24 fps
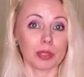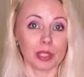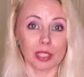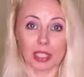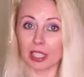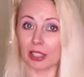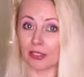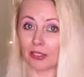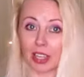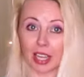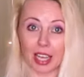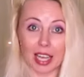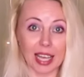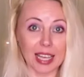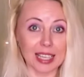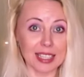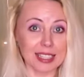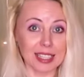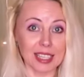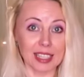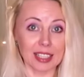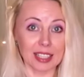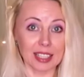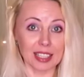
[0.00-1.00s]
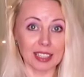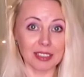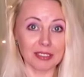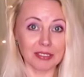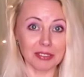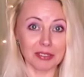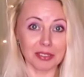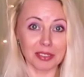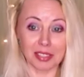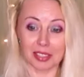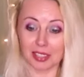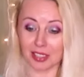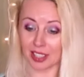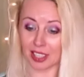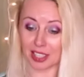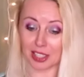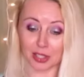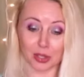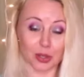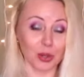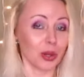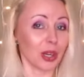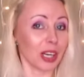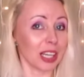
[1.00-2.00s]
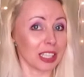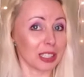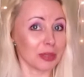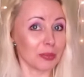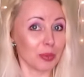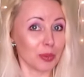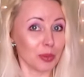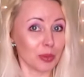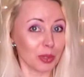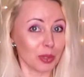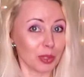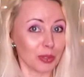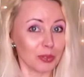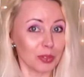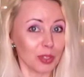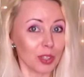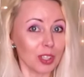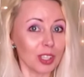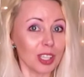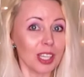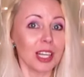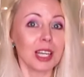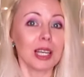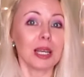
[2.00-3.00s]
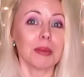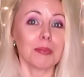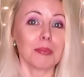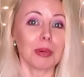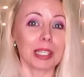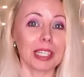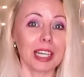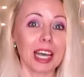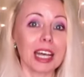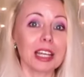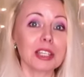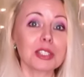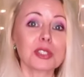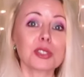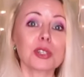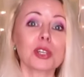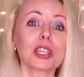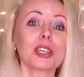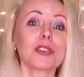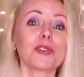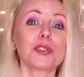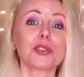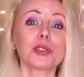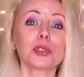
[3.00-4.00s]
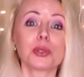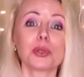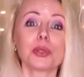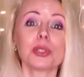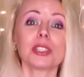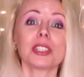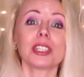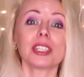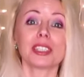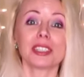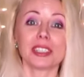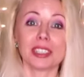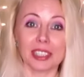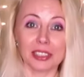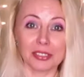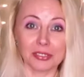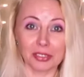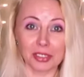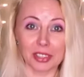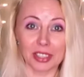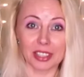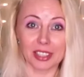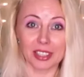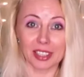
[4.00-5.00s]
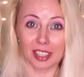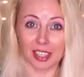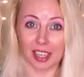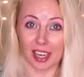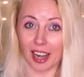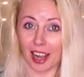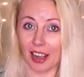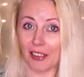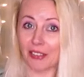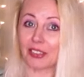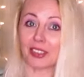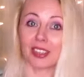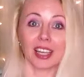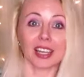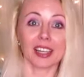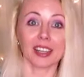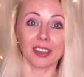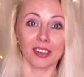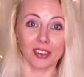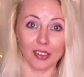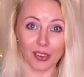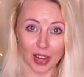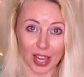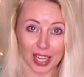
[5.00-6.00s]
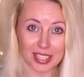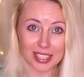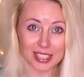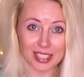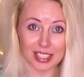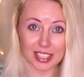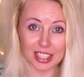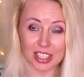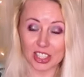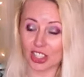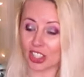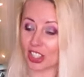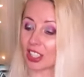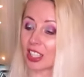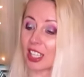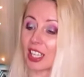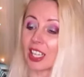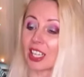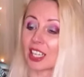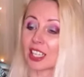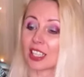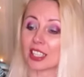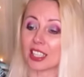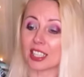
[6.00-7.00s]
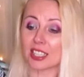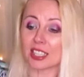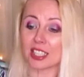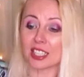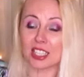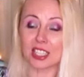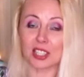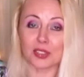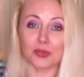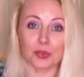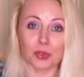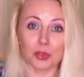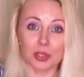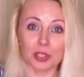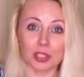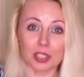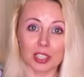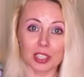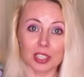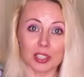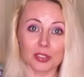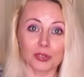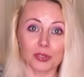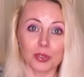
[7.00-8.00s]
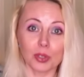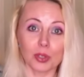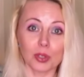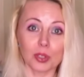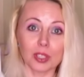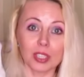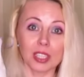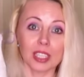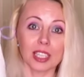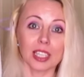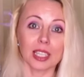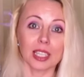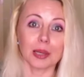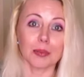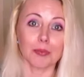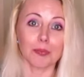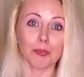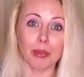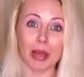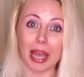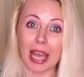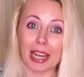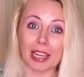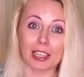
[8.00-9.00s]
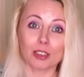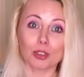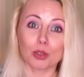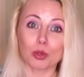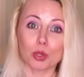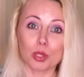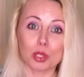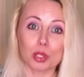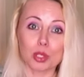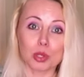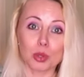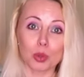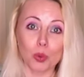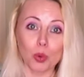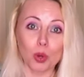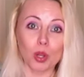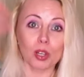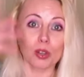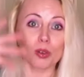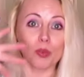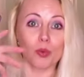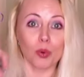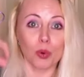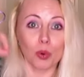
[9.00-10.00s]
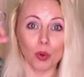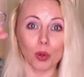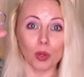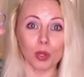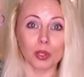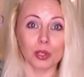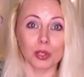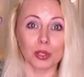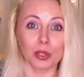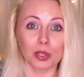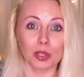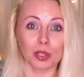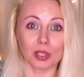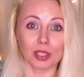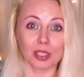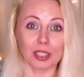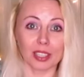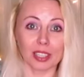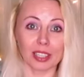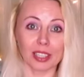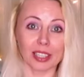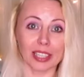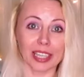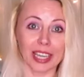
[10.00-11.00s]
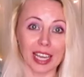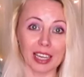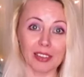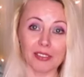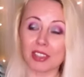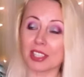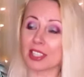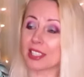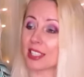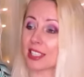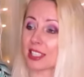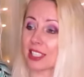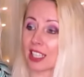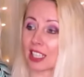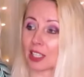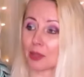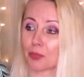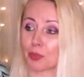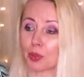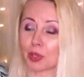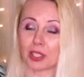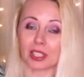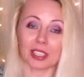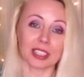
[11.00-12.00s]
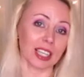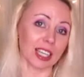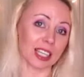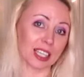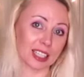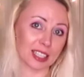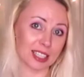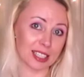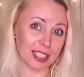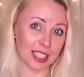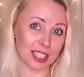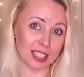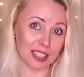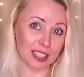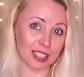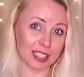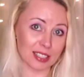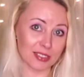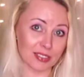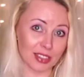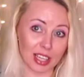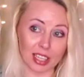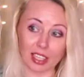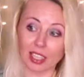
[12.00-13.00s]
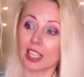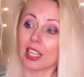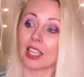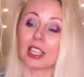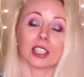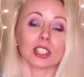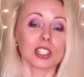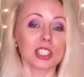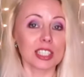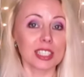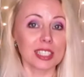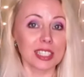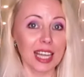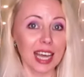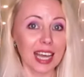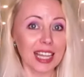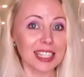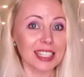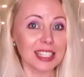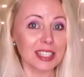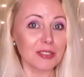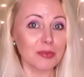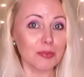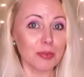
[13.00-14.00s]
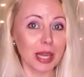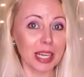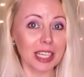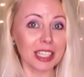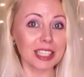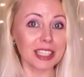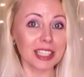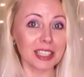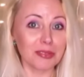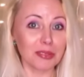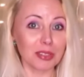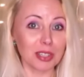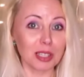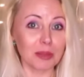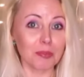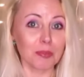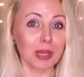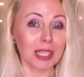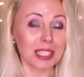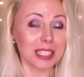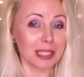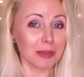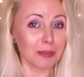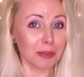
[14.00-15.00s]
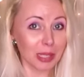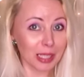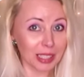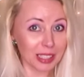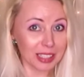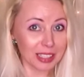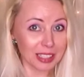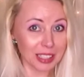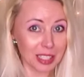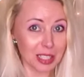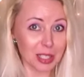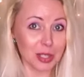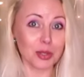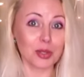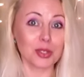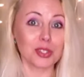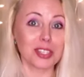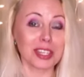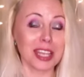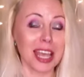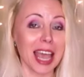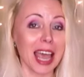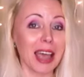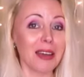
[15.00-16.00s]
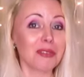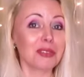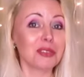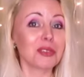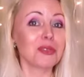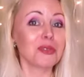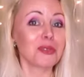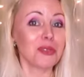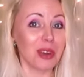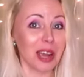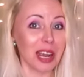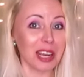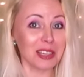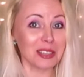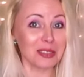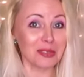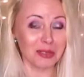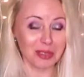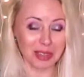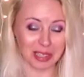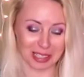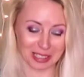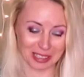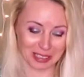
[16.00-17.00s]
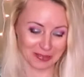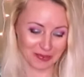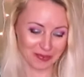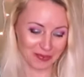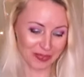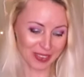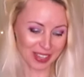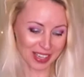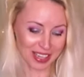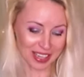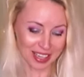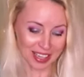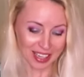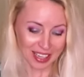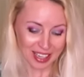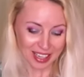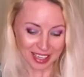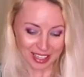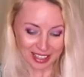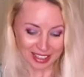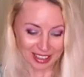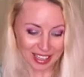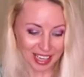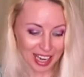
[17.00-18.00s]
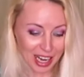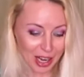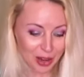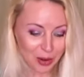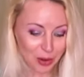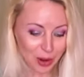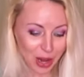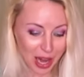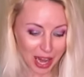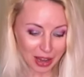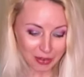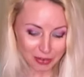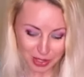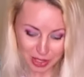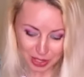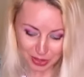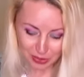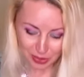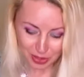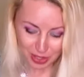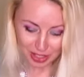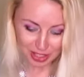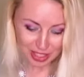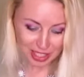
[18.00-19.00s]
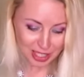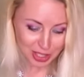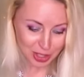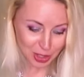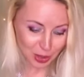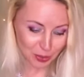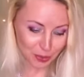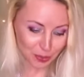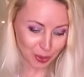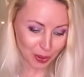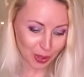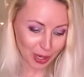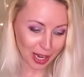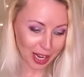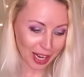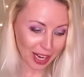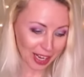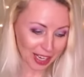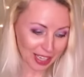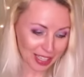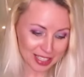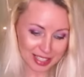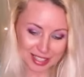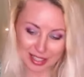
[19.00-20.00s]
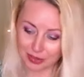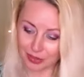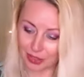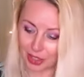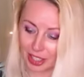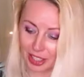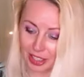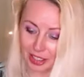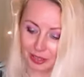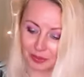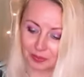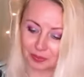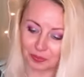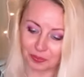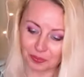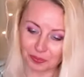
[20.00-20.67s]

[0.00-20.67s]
give it as a gift it's already beautiful but also if you're doing a different craft like cross stitching this is wonderful back to store roll your uh, canvases and put in the inside as well there's lots of many different possibilities you just have to find one now I was really surprised when